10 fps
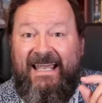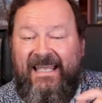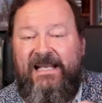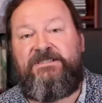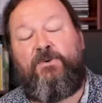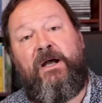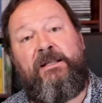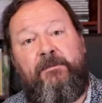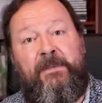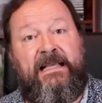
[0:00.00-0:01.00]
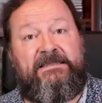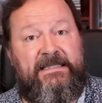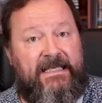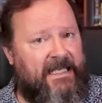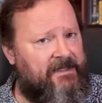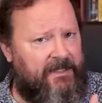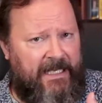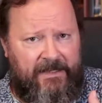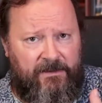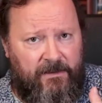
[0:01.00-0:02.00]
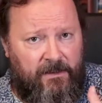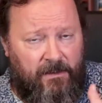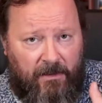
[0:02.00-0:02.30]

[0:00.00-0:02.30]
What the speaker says: It is quite amazing, and